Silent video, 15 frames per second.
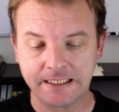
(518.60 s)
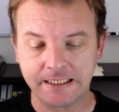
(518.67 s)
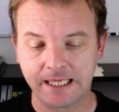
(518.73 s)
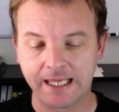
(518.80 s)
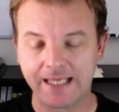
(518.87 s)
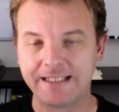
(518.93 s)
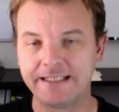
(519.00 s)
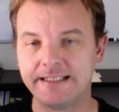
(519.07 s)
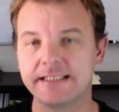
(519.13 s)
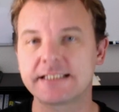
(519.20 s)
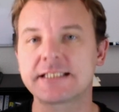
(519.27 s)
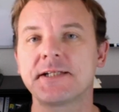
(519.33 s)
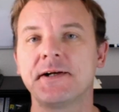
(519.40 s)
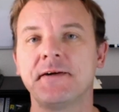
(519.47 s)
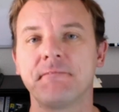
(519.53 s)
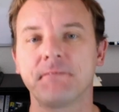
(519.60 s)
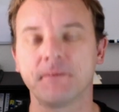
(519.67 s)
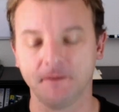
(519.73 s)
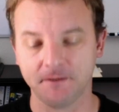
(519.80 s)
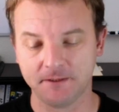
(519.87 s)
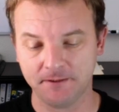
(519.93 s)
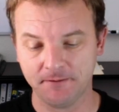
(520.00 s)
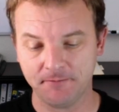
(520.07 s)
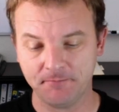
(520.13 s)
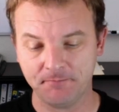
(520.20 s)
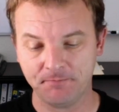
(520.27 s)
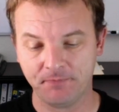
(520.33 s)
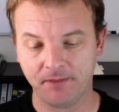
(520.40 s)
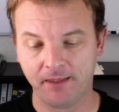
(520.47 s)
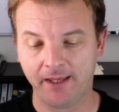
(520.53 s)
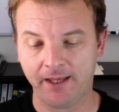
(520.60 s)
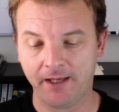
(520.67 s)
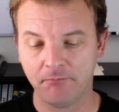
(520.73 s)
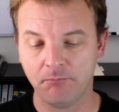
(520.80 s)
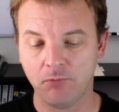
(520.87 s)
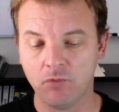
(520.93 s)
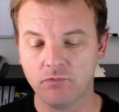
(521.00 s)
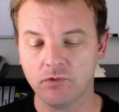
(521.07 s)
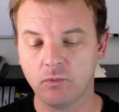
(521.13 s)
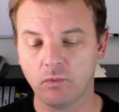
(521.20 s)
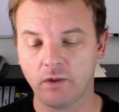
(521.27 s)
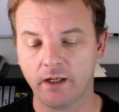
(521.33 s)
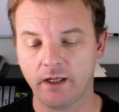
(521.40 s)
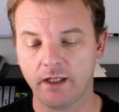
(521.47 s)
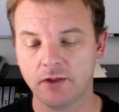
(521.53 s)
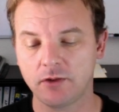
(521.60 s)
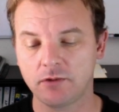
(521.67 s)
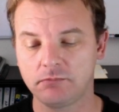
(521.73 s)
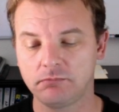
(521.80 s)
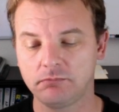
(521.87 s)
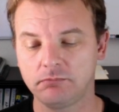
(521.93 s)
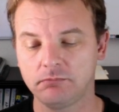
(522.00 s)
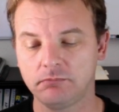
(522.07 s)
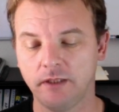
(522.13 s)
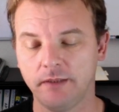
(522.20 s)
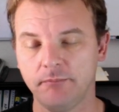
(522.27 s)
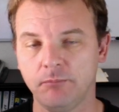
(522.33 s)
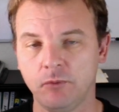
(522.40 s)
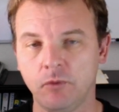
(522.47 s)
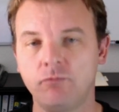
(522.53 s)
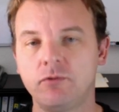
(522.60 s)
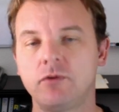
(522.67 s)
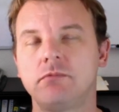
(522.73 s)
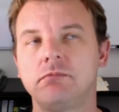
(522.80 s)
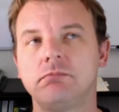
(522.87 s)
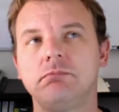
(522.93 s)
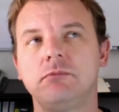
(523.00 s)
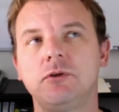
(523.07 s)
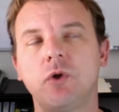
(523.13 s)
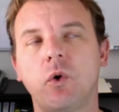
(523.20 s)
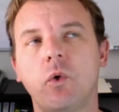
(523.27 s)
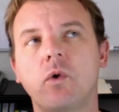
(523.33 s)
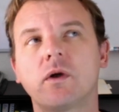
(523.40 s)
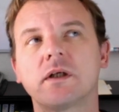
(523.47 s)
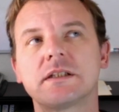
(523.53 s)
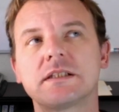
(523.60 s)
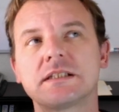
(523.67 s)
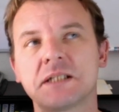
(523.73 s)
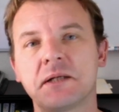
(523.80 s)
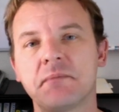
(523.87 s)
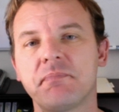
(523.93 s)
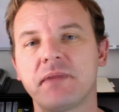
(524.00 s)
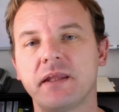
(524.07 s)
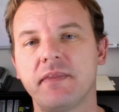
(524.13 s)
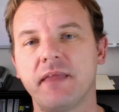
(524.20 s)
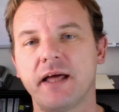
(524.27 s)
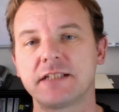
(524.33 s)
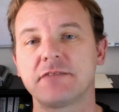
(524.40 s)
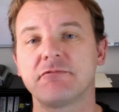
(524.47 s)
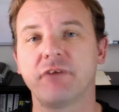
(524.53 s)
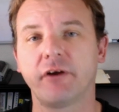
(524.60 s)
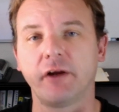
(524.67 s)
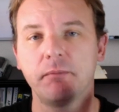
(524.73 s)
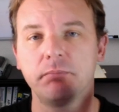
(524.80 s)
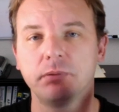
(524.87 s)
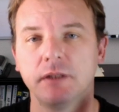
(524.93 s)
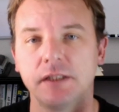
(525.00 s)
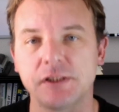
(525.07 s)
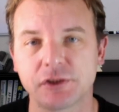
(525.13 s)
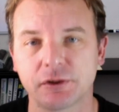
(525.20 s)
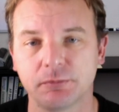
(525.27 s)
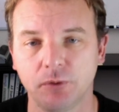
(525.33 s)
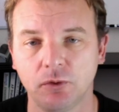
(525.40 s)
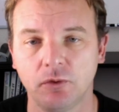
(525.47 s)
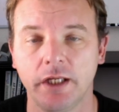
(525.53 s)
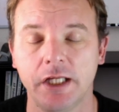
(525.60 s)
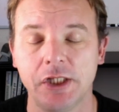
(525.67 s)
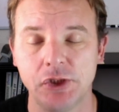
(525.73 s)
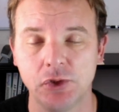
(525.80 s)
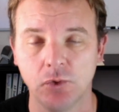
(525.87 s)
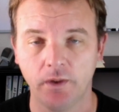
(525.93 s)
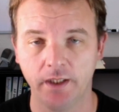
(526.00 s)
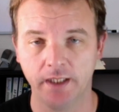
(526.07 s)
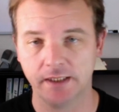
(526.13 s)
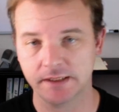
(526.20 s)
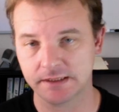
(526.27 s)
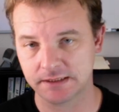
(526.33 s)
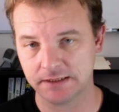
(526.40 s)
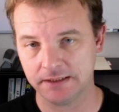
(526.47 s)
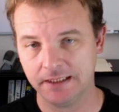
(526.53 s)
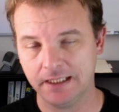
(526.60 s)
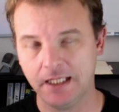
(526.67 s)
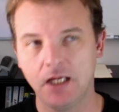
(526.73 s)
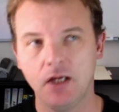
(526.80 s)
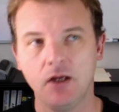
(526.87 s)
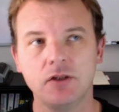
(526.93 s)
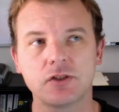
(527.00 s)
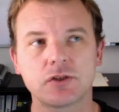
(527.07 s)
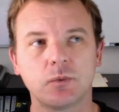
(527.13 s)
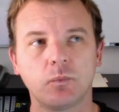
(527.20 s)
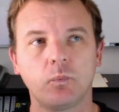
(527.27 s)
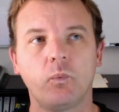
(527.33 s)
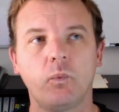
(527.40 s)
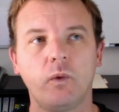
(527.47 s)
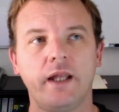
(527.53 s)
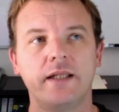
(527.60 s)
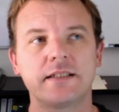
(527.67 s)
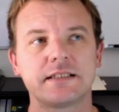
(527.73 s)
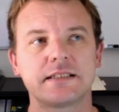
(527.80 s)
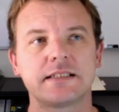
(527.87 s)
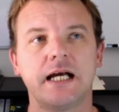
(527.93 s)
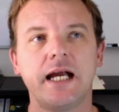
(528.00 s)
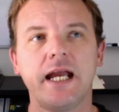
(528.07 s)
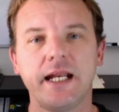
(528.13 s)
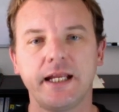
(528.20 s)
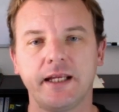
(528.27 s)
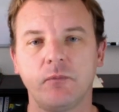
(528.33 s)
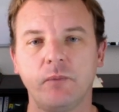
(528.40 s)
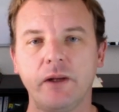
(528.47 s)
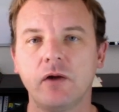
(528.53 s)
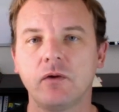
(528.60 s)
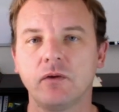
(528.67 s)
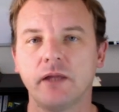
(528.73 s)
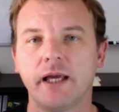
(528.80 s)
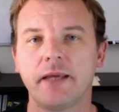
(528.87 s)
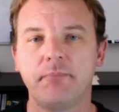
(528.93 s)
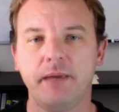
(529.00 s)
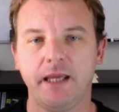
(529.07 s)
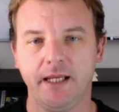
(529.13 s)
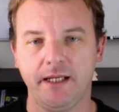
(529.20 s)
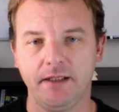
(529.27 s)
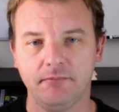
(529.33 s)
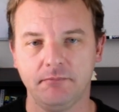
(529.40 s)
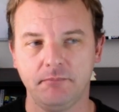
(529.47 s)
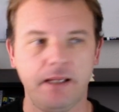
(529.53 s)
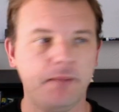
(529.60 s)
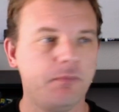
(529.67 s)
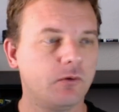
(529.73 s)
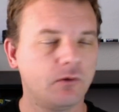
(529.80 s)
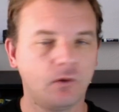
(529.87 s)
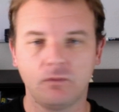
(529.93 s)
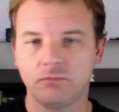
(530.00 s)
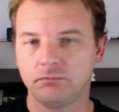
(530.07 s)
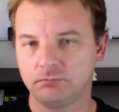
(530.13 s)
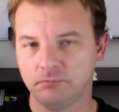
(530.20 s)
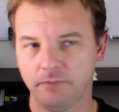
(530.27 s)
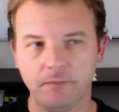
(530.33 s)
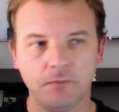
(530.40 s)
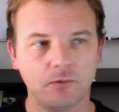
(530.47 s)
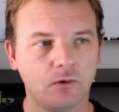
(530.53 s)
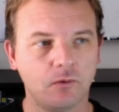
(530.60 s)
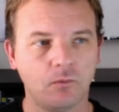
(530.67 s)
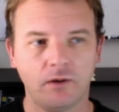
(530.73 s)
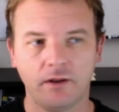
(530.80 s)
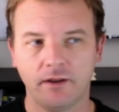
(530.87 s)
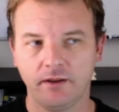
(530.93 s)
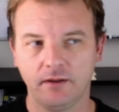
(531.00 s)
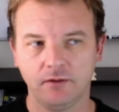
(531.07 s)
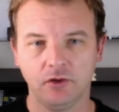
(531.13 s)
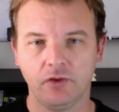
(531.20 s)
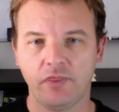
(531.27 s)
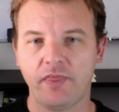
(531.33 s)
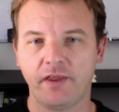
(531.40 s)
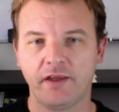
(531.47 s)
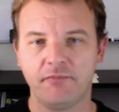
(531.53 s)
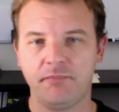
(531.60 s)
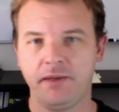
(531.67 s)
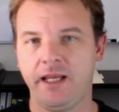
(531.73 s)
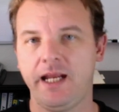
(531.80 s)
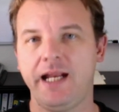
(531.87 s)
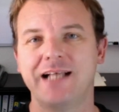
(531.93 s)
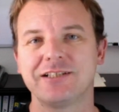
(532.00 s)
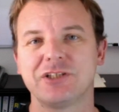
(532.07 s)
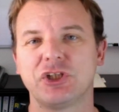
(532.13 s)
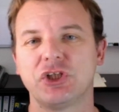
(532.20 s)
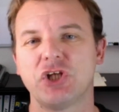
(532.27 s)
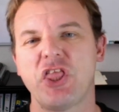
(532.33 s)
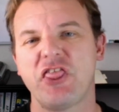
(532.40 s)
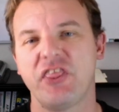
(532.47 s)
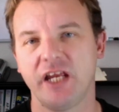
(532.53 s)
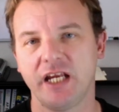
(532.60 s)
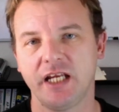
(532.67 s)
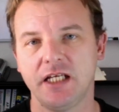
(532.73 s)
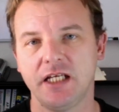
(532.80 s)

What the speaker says: and discomfort and move away and move towards something that's very pleasurable and joyous. So in society, we don't like pain. People don't want to think of pain as a good thing.